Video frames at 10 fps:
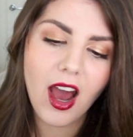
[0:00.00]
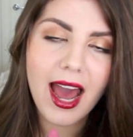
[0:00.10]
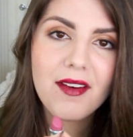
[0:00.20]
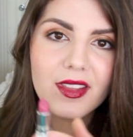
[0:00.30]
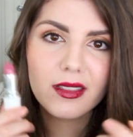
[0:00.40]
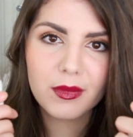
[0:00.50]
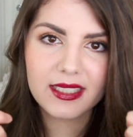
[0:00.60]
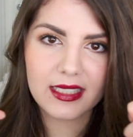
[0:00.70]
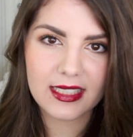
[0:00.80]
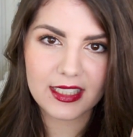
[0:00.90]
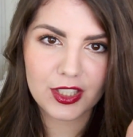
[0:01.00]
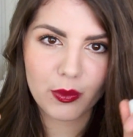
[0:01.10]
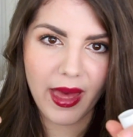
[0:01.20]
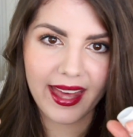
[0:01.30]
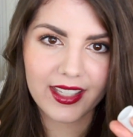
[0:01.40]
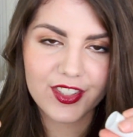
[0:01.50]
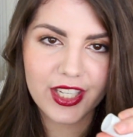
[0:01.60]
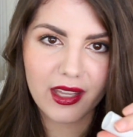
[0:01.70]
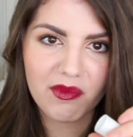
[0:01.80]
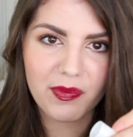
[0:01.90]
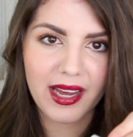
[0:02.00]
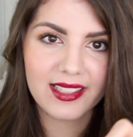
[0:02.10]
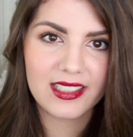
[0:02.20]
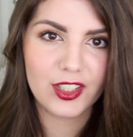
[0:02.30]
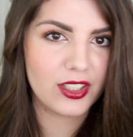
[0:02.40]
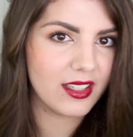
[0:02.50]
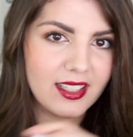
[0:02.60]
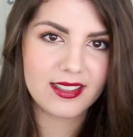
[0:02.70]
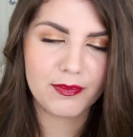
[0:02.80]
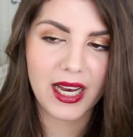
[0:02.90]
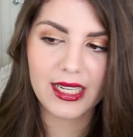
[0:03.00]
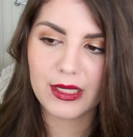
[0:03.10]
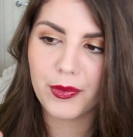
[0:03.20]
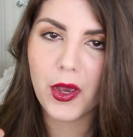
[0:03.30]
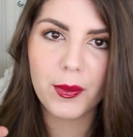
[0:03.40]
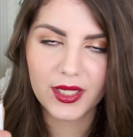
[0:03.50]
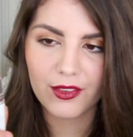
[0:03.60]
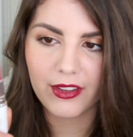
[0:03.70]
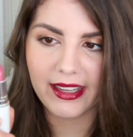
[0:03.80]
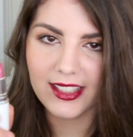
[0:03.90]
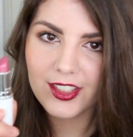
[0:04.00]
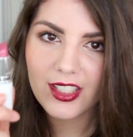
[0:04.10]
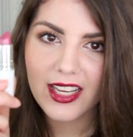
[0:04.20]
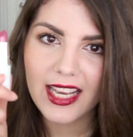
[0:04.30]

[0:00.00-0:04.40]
I have the limited edition packaging, but it is part of the permanent range.